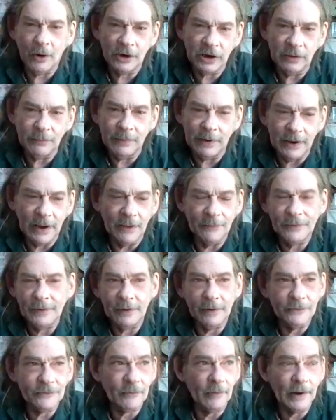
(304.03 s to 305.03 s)
argument out
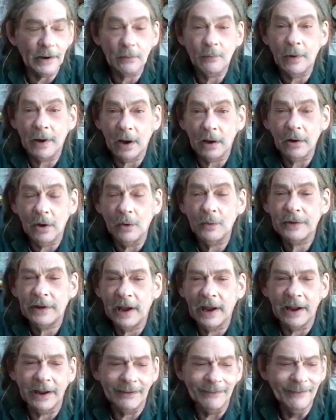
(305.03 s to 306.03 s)
there. It's like, well,
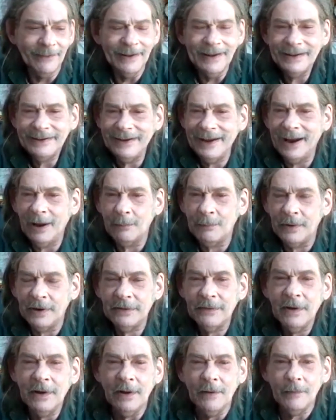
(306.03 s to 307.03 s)
okay, yeah,
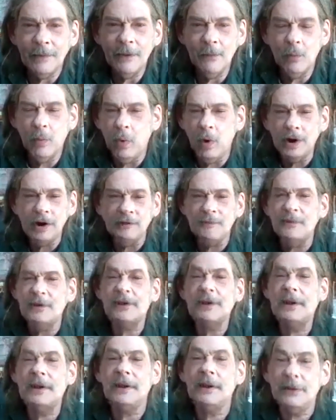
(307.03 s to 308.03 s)
but one of
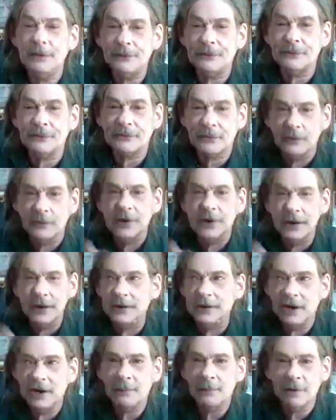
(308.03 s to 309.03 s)
the keys is going to
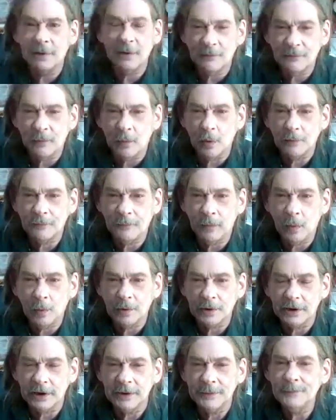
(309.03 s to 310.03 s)
end up in a
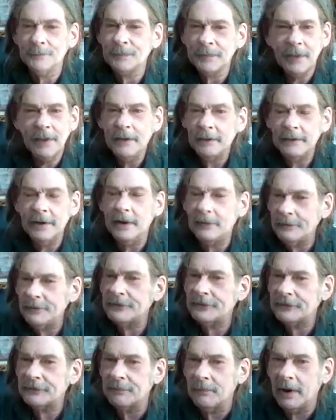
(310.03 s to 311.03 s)
440. Now
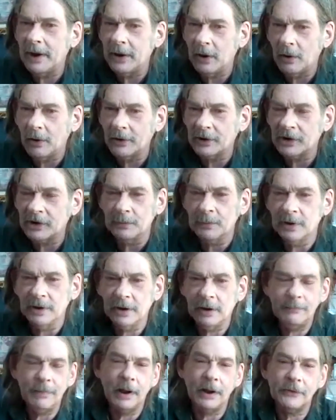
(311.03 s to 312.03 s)
this is my
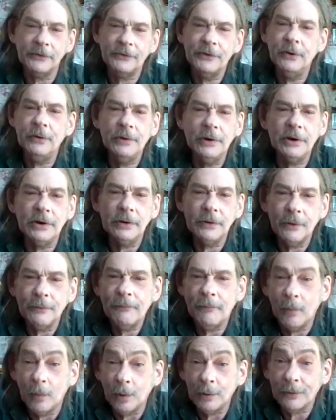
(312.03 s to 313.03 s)
argument about tuning
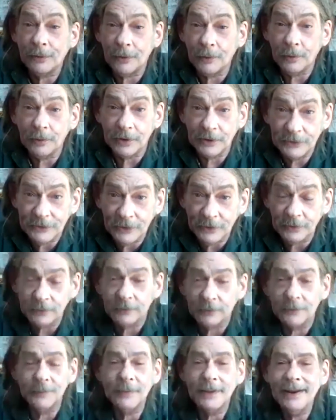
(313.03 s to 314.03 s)
the
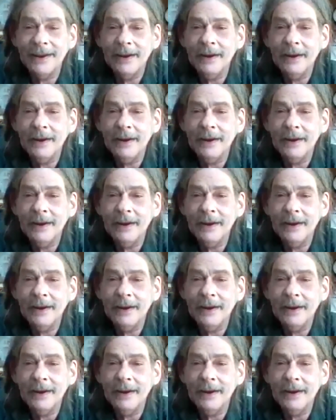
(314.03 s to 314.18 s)
432.